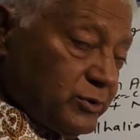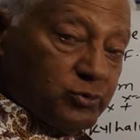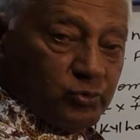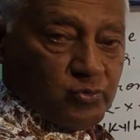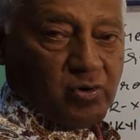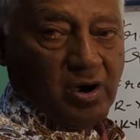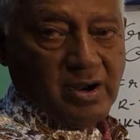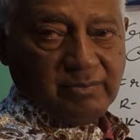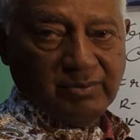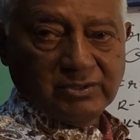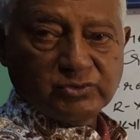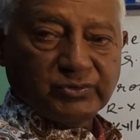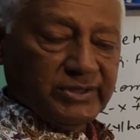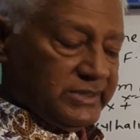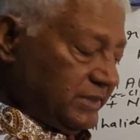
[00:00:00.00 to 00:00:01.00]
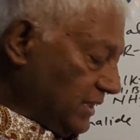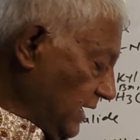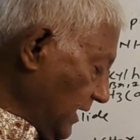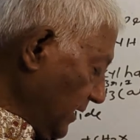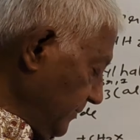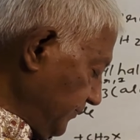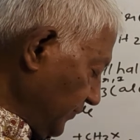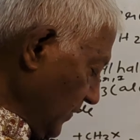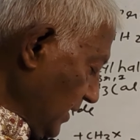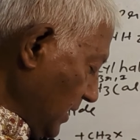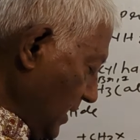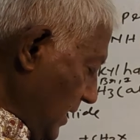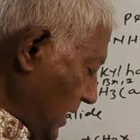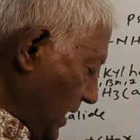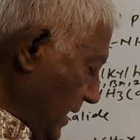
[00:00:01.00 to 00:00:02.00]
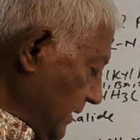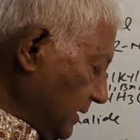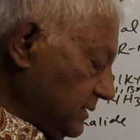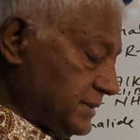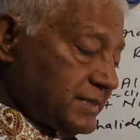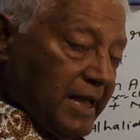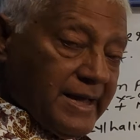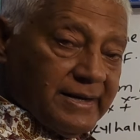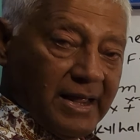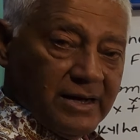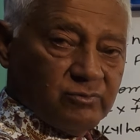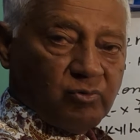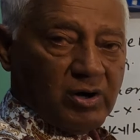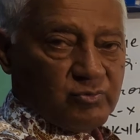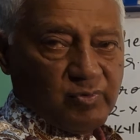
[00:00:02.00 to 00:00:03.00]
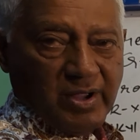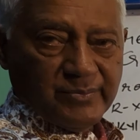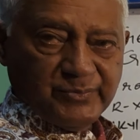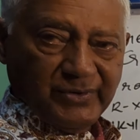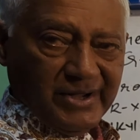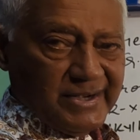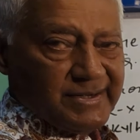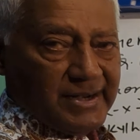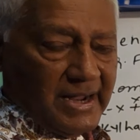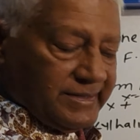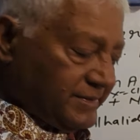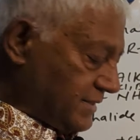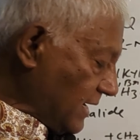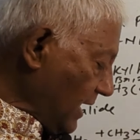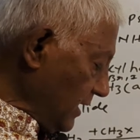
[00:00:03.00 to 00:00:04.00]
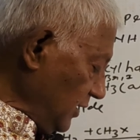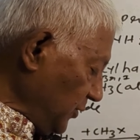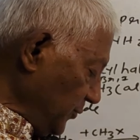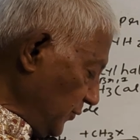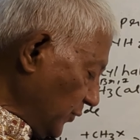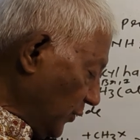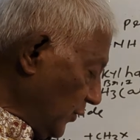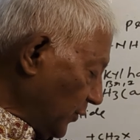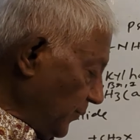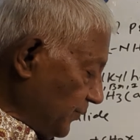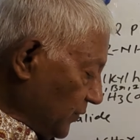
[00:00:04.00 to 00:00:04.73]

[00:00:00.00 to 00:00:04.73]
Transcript: 2 carbons, ethane, and in cyanide what we have created? Nitrile, you know.